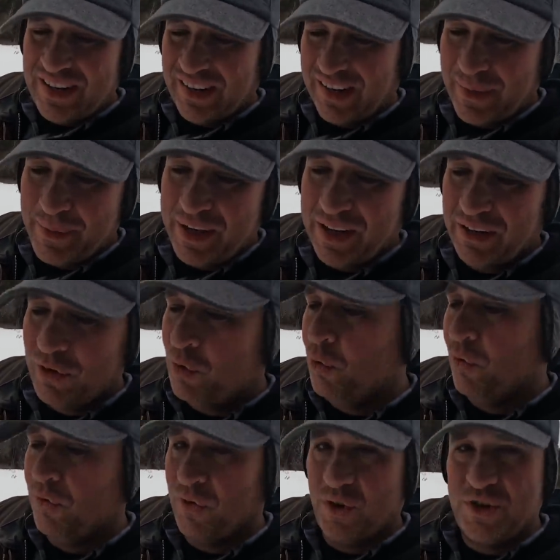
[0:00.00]
Like I might get a
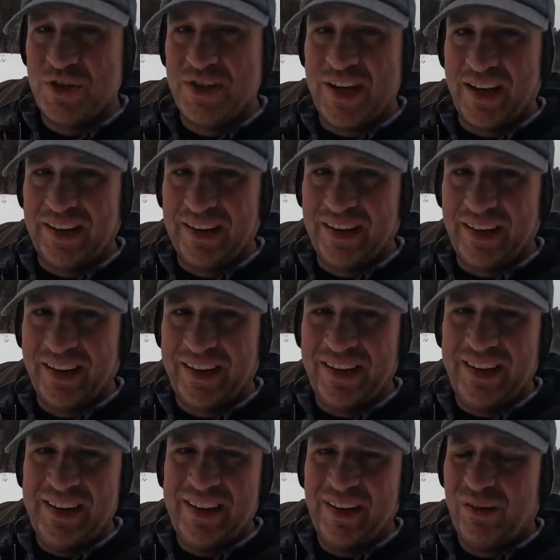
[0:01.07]
cool version that can
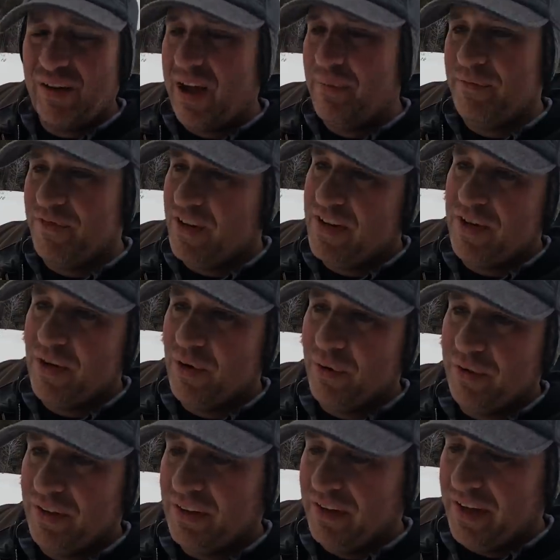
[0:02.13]
like grab
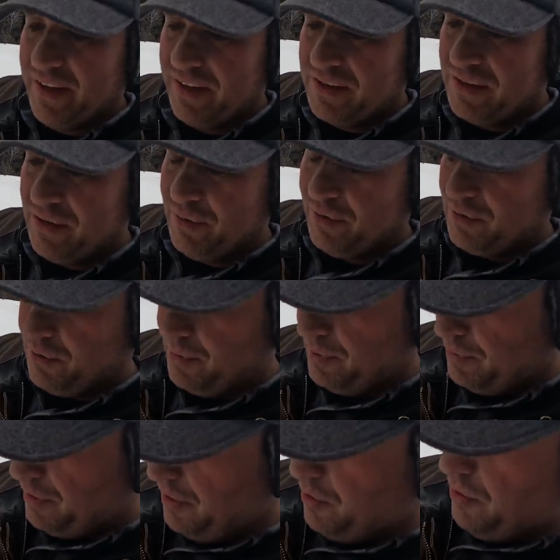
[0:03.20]
video and the like too, which would
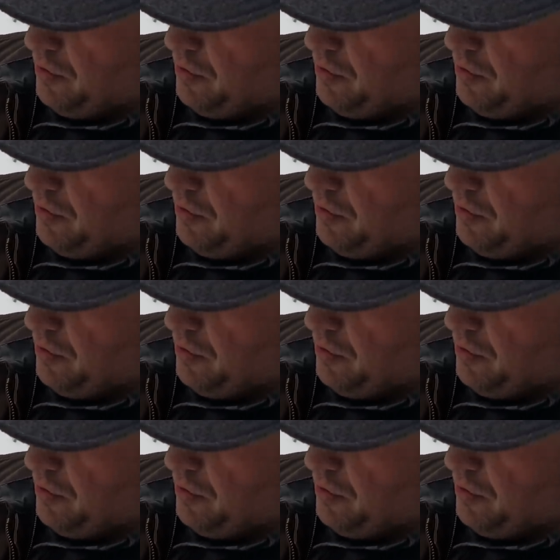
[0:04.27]
be pretty